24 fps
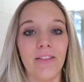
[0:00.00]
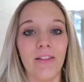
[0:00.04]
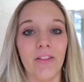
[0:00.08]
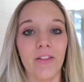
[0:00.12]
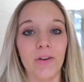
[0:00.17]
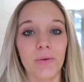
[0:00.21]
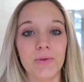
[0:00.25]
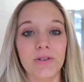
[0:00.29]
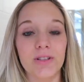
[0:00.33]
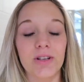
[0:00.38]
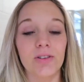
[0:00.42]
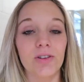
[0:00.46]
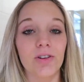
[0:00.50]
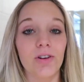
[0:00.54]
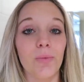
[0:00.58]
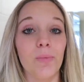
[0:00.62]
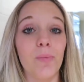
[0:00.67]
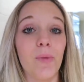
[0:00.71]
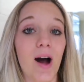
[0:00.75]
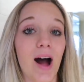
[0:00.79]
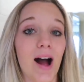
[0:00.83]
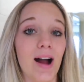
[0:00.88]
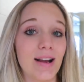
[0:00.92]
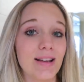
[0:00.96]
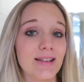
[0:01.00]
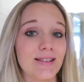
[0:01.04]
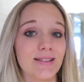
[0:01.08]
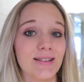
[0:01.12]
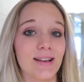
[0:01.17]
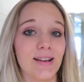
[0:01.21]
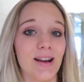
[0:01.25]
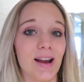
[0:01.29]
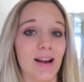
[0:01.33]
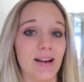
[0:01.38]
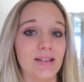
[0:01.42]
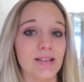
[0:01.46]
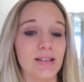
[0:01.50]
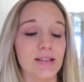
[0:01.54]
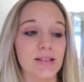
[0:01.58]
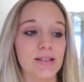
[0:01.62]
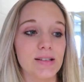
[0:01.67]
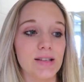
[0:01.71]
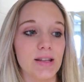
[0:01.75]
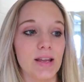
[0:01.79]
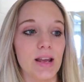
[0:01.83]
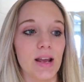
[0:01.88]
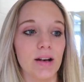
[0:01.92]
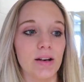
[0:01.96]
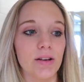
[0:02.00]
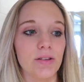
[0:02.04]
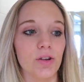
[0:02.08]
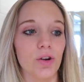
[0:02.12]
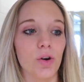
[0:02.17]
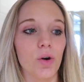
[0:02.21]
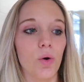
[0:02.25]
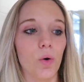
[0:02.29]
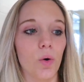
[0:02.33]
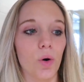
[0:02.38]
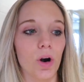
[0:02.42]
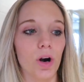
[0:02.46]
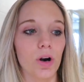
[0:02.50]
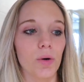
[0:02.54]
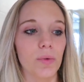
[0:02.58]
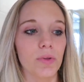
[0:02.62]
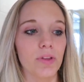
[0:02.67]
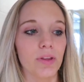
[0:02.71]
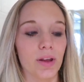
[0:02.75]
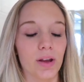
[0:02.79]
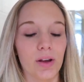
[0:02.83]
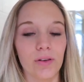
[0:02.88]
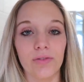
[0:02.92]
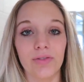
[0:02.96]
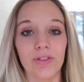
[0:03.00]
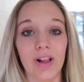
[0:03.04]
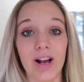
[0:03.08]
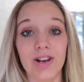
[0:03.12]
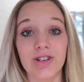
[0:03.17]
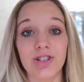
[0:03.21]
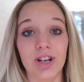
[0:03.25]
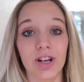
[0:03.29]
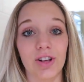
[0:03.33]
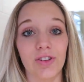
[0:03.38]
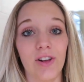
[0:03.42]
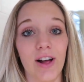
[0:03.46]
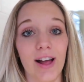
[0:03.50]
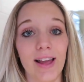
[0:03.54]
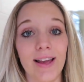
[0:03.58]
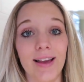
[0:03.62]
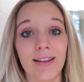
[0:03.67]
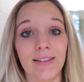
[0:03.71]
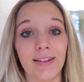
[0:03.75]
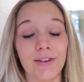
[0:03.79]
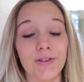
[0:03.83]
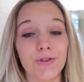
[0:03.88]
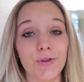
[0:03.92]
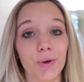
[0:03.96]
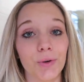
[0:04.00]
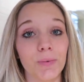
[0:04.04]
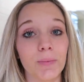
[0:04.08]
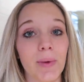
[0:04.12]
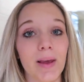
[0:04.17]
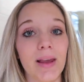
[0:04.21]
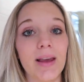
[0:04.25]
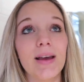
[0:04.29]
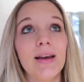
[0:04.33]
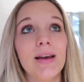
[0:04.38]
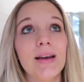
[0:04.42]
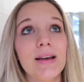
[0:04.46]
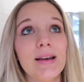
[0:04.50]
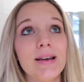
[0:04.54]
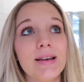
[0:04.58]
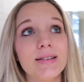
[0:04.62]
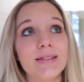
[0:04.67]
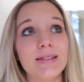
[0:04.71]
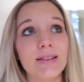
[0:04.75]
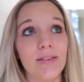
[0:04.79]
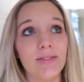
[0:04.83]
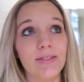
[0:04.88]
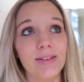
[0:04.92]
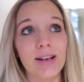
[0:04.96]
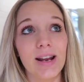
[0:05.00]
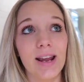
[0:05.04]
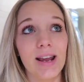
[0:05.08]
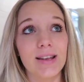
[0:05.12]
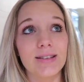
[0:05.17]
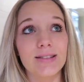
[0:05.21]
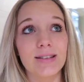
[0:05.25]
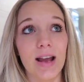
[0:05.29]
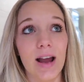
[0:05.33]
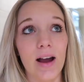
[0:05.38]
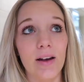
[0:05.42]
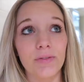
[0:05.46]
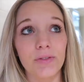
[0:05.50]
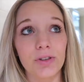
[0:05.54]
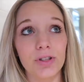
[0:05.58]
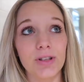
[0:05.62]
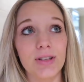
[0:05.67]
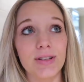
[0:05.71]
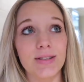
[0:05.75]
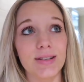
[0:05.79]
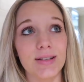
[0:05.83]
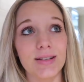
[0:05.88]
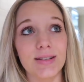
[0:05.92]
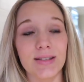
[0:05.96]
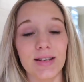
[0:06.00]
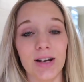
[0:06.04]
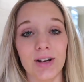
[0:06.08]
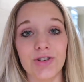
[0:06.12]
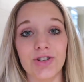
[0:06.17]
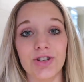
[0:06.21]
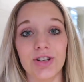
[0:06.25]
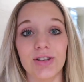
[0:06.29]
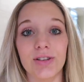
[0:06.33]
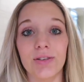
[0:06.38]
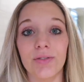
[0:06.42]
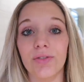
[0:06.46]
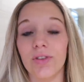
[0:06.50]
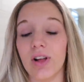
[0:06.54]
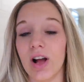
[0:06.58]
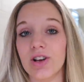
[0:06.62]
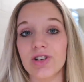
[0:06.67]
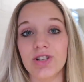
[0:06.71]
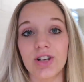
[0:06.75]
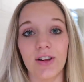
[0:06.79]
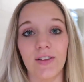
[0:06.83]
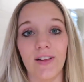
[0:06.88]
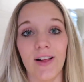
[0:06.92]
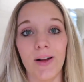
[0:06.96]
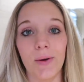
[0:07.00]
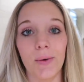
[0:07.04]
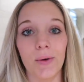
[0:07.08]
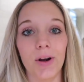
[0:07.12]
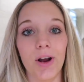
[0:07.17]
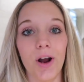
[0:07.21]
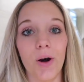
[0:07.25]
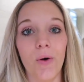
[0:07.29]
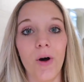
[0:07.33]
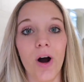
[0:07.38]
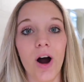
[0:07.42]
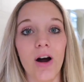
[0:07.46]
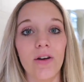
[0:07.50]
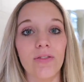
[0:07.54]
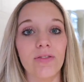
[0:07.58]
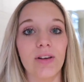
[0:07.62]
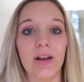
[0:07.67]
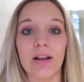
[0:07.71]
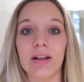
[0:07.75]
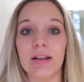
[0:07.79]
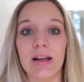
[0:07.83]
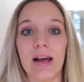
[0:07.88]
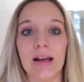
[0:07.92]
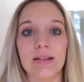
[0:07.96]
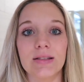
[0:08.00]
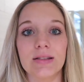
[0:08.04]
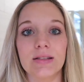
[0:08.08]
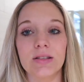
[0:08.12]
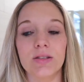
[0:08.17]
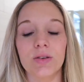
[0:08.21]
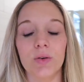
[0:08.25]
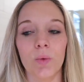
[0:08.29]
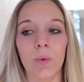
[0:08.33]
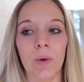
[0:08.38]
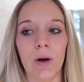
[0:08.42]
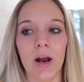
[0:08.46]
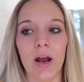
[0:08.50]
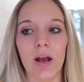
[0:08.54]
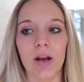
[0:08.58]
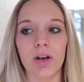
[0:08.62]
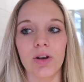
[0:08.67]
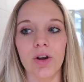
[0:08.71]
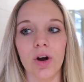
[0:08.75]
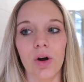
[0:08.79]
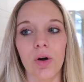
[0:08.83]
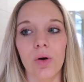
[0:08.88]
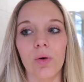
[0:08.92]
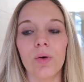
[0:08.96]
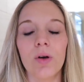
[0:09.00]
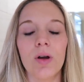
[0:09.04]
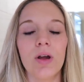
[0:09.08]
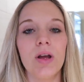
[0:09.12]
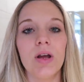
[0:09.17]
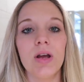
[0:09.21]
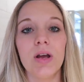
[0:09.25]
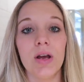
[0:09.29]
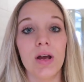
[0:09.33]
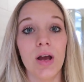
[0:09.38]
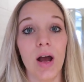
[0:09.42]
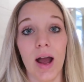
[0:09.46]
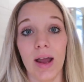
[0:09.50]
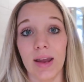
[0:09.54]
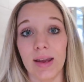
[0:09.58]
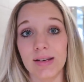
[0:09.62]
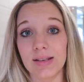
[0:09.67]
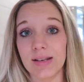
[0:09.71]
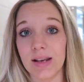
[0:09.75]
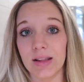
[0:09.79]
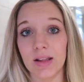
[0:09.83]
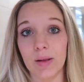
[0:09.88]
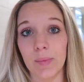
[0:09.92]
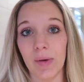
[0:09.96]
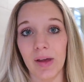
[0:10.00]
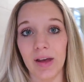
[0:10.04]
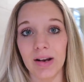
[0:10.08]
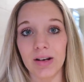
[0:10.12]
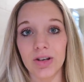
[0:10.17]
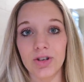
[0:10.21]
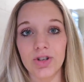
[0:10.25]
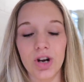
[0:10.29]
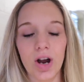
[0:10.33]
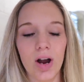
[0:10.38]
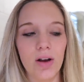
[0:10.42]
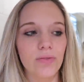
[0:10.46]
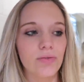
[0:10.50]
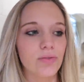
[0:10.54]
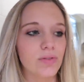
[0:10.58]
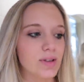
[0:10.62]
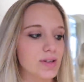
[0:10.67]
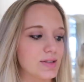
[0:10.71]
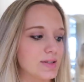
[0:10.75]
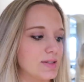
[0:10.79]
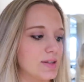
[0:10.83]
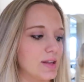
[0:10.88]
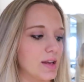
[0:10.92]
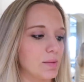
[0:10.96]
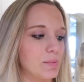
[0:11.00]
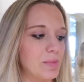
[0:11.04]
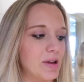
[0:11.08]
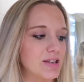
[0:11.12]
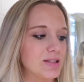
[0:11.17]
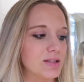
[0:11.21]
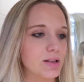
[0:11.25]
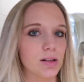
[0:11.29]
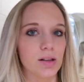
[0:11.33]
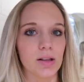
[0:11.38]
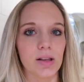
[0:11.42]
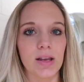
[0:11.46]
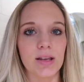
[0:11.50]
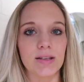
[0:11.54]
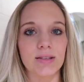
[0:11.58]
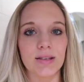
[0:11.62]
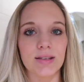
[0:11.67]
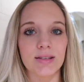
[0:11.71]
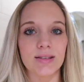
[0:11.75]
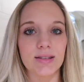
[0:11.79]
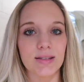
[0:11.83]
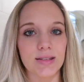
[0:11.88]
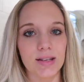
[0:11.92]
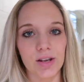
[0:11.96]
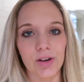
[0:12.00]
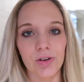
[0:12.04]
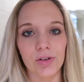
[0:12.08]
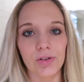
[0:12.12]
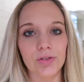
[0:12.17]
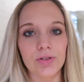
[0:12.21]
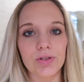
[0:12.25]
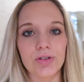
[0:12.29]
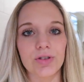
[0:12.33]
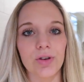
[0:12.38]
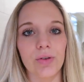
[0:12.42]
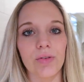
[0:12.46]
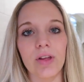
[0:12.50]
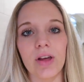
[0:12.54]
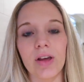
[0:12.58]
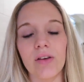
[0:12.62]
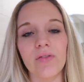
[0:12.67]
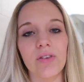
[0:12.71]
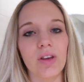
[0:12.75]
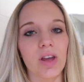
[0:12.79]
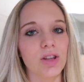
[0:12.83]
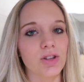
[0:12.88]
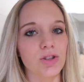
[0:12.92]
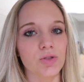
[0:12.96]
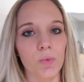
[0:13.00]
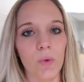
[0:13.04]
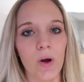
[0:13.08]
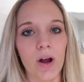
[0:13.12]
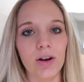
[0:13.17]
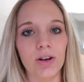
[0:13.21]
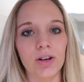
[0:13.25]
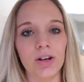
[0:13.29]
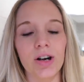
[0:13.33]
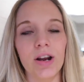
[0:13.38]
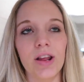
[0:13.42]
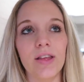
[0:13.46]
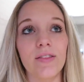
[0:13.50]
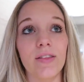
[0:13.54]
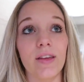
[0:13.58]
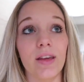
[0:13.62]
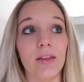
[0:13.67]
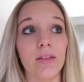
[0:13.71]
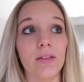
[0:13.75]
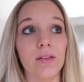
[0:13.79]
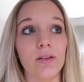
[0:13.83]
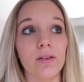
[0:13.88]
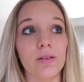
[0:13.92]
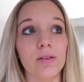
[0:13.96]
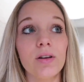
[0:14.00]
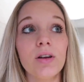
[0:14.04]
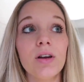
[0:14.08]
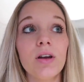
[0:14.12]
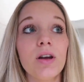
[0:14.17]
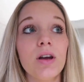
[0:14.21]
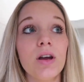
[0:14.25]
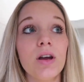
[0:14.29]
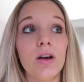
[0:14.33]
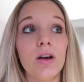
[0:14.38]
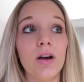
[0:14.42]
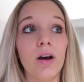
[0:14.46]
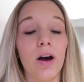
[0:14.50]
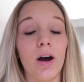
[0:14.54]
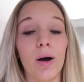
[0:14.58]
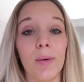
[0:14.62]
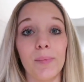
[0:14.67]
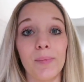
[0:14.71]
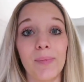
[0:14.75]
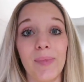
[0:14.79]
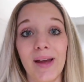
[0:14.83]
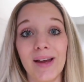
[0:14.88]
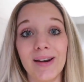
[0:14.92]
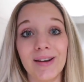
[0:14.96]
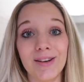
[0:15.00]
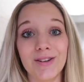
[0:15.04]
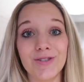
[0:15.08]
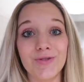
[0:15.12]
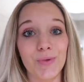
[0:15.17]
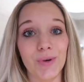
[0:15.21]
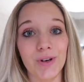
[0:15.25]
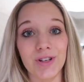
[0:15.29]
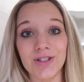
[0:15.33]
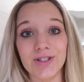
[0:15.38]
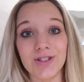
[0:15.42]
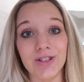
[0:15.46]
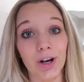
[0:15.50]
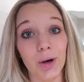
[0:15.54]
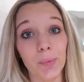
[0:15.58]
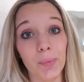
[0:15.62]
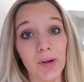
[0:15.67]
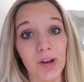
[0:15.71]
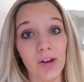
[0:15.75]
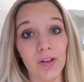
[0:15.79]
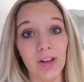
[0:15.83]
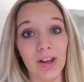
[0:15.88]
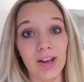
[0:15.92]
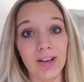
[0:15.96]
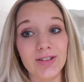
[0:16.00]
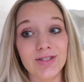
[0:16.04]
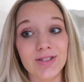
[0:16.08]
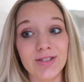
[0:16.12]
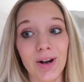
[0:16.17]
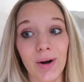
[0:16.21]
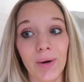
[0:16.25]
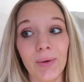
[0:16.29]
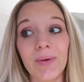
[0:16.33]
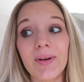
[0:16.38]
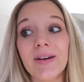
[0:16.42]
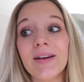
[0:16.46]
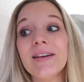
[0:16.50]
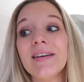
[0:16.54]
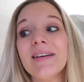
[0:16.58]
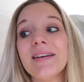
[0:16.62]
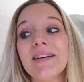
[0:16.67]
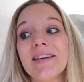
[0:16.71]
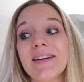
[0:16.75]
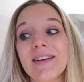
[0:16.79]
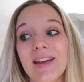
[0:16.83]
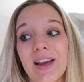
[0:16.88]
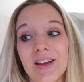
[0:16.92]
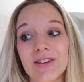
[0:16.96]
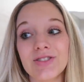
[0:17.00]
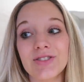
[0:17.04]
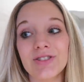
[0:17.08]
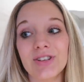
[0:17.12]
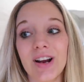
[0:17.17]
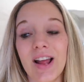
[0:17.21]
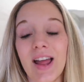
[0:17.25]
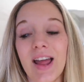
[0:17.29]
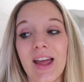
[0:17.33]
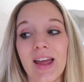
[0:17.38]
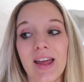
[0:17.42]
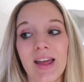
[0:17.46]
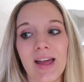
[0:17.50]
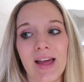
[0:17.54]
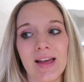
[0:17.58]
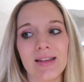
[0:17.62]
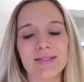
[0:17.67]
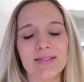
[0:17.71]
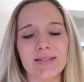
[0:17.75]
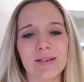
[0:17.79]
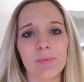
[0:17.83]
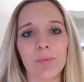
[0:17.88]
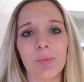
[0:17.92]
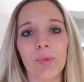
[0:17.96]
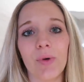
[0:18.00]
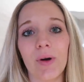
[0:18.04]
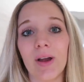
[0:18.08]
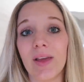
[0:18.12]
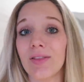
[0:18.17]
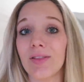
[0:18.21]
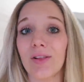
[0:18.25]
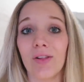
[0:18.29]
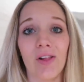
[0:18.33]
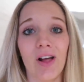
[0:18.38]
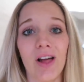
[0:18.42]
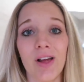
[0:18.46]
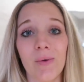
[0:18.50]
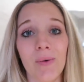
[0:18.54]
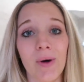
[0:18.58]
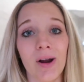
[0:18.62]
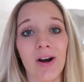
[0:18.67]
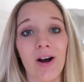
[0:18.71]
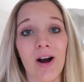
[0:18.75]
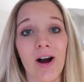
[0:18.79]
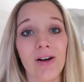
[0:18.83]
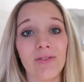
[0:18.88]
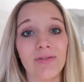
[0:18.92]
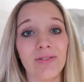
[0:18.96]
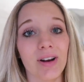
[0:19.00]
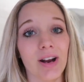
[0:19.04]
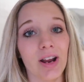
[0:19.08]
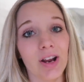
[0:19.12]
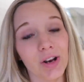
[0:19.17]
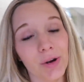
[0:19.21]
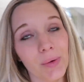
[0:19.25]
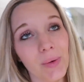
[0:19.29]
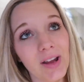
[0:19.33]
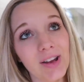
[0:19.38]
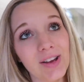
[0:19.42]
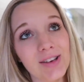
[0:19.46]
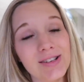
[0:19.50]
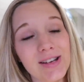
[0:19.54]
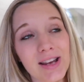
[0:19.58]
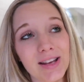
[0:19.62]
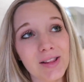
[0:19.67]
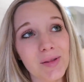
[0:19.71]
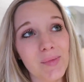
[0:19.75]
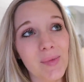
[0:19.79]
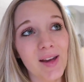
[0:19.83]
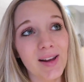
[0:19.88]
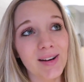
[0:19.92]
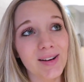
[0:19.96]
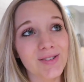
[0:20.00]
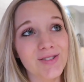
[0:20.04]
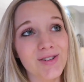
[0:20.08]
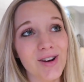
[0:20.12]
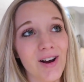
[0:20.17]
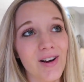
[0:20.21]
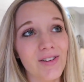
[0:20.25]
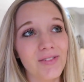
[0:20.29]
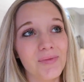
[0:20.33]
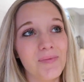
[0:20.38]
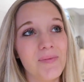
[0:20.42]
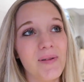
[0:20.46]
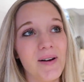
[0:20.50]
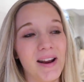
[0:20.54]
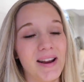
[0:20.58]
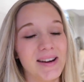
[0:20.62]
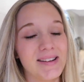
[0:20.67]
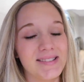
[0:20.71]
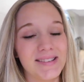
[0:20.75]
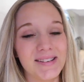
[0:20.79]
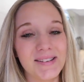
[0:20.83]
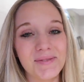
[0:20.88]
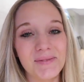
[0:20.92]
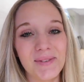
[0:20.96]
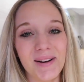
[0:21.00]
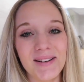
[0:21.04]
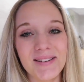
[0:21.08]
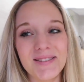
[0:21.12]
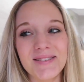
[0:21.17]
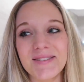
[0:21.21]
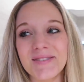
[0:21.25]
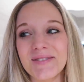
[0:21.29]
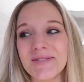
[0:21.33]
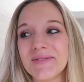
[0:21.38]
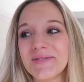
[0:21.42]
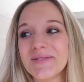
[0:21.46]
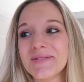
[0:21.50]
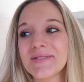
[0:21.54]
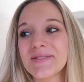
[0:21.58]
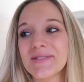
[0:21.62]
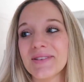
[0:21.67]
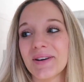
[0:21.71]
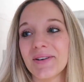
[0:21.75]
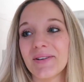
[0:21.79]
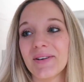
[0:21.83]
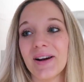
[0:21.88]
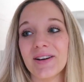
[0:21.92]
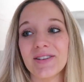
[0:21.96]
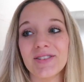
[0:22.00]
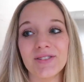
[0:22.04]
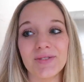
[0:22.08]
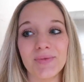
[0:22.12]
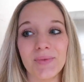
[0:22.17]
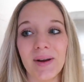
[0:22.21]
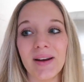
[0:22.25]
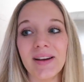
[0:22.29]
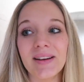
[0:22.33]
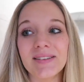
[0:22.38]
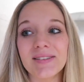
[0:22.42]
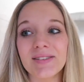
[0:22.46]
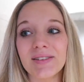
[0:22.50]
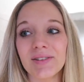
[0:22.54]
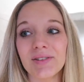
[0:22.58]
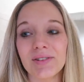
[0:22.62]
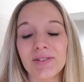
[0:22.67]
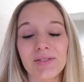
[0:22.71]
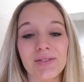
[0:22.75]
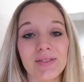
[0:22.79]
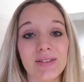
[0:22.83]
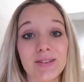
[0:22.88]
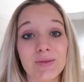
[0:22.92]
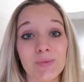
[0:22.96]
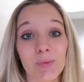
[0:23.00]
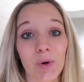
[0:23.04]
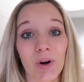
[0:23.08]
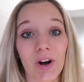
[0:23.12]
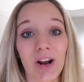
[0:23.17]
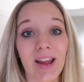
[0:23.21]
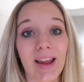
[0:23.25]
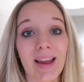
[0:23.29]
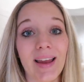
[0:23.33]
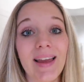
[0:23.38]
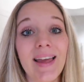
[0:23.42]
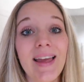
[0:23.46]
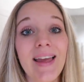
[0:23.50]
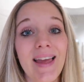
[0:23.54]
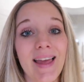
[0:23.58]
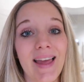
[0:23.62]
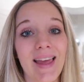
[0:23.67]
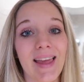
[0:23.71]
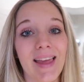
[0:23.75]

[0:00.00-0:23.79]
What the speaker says: and then there was a little box connected to the end of the cord with like a flashing light, and they told me 7 days after the C-section the flashing light would go off, and that's when I know I can take the bandage off. This thing basically is a seal so that if it gets wet or anything, the bandage wouldn't start peeling. So yesterday at some point the light went off and I knew I could take the bandage off, but I didn't want to, so I just waited till this morning.